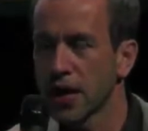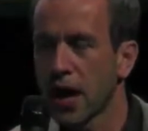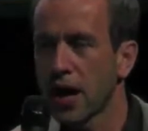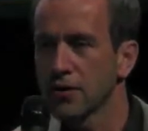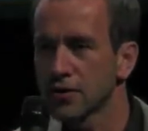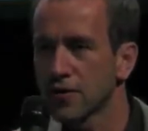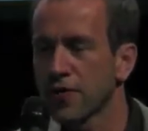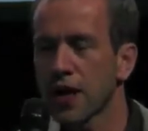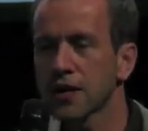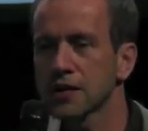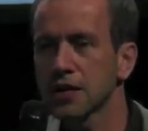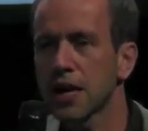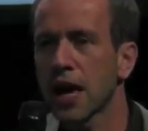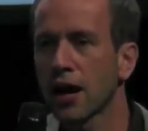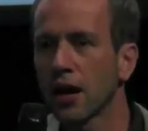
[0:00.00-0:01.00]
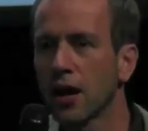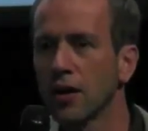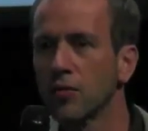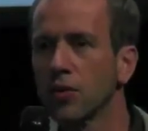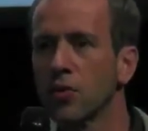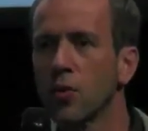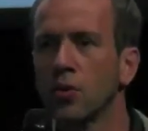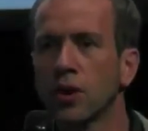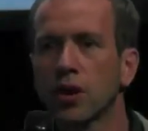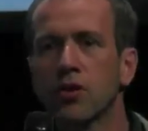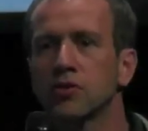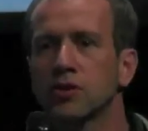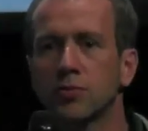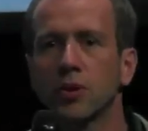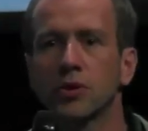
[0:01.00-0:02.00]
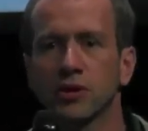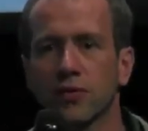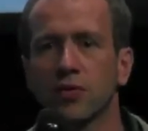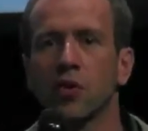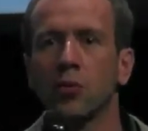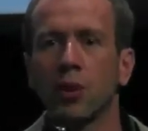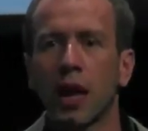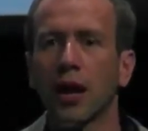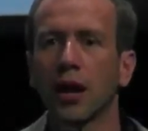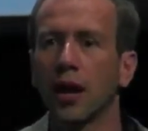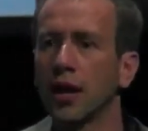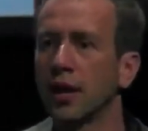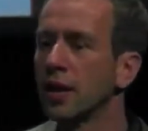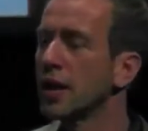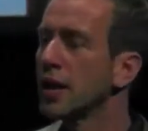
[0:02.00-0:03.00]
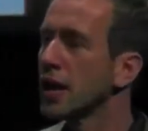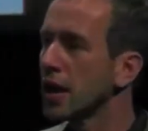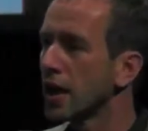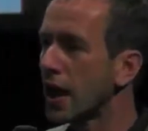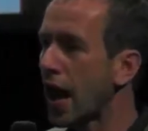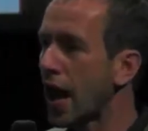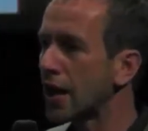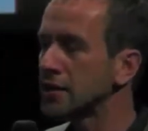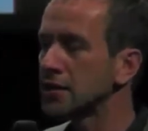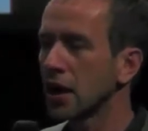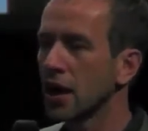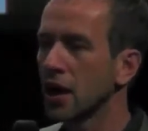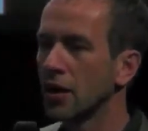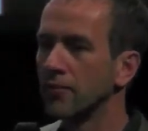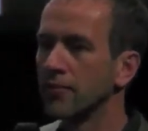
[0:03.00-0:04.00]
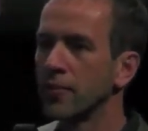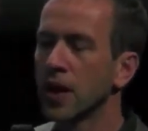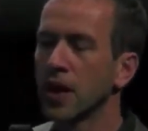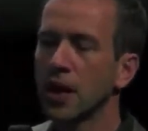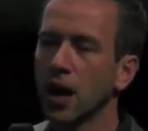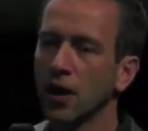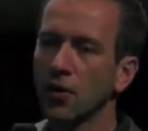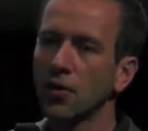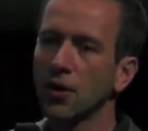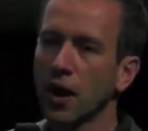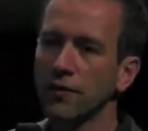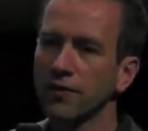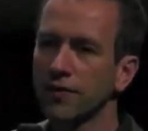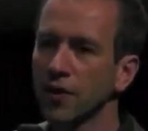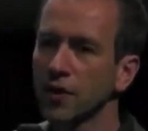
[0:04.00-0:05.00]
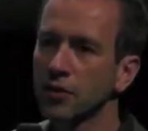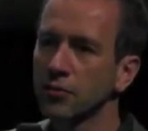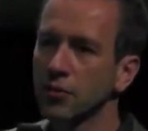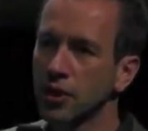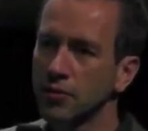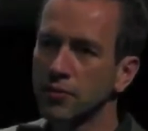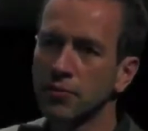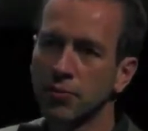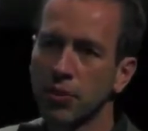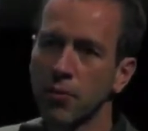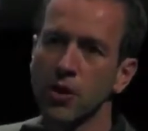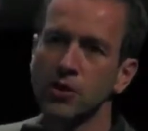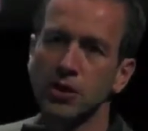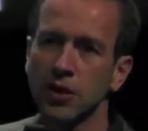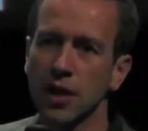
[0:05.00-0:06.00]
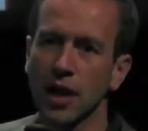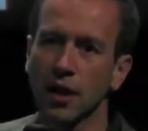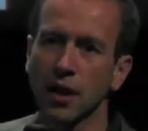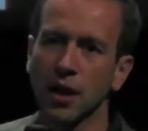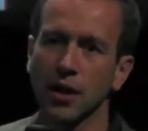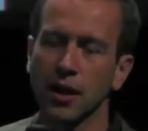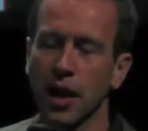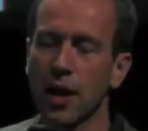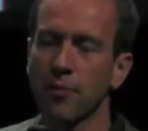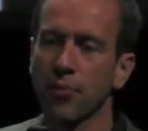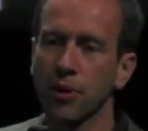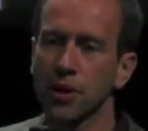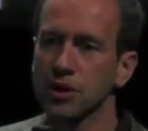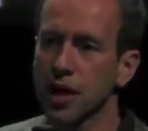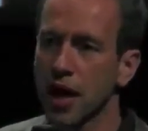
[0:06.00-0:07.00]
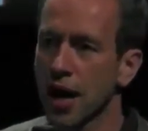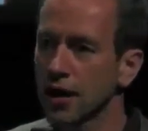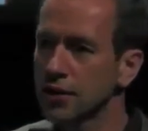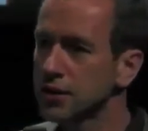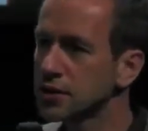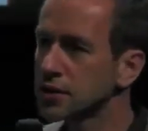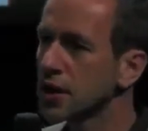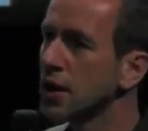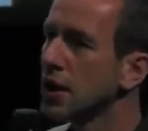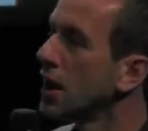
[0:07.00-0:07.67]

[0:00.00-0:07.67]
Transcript: And it was a fantasy airline with all the accoutrements of a normal airline. It had an online film that promoted the airline. It had print ads.